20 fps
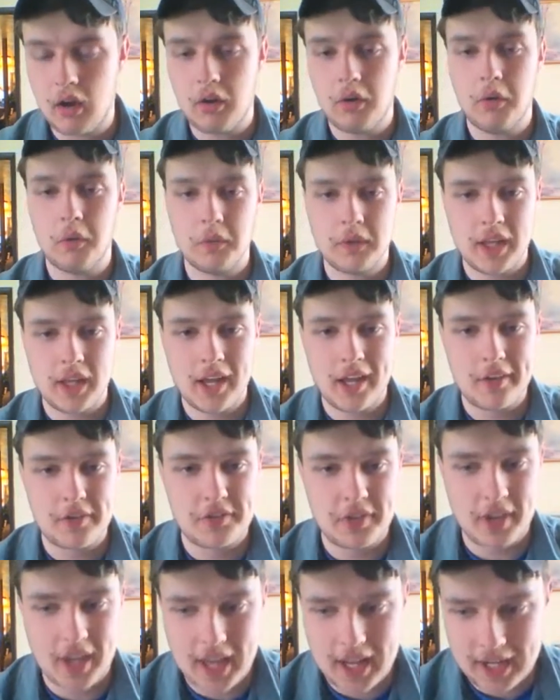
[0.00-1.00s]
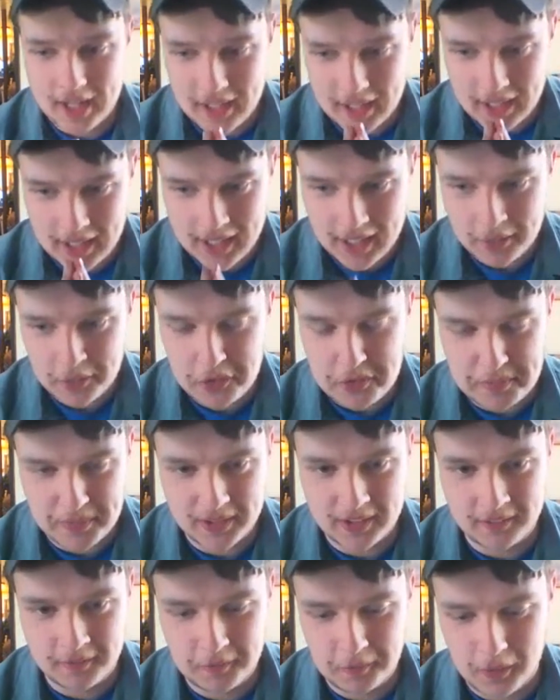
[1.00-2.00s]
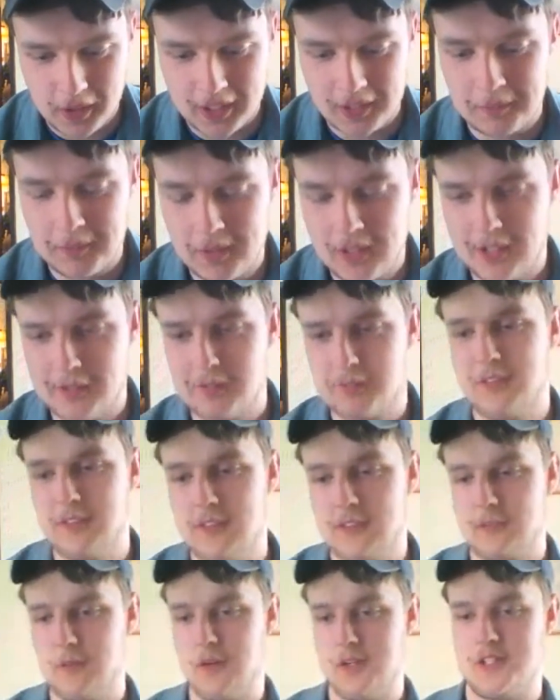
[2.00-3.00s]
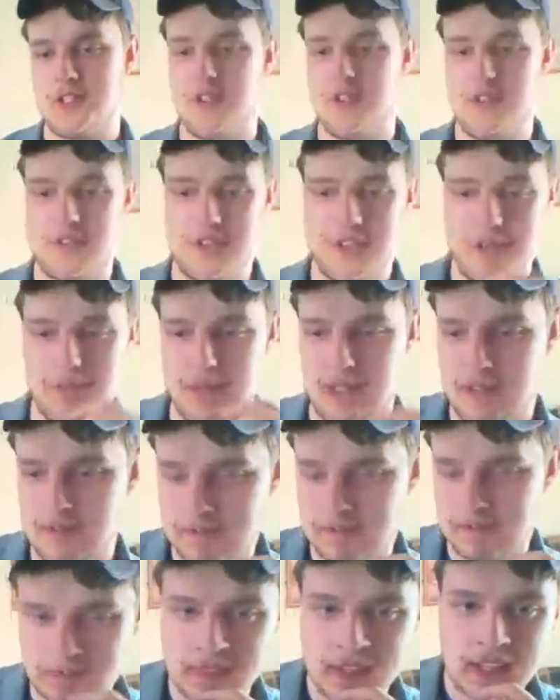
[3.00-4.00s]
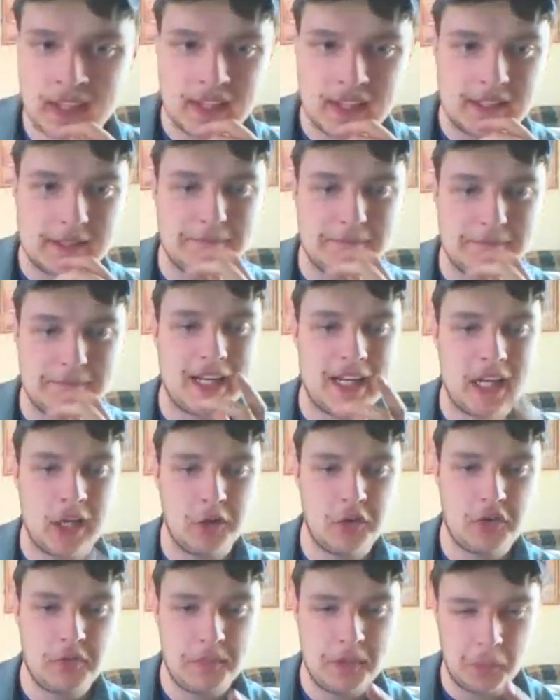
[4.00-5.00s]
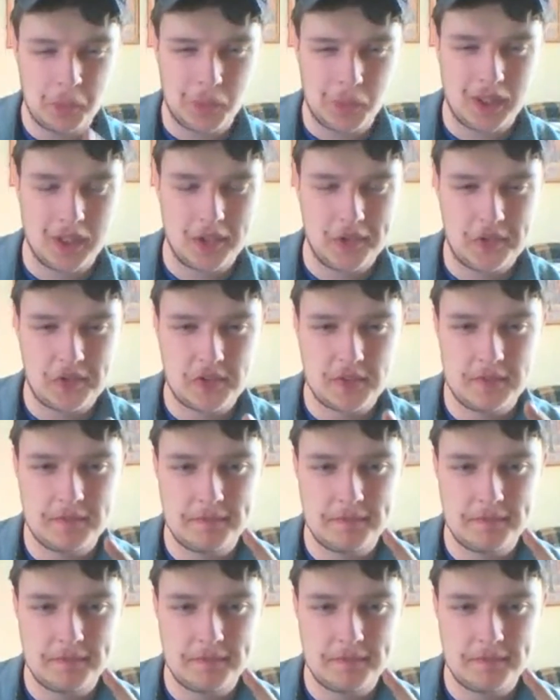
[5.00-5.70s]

Oh yes, I had an announcement while I'm waiting for questions to come in. My announcement was.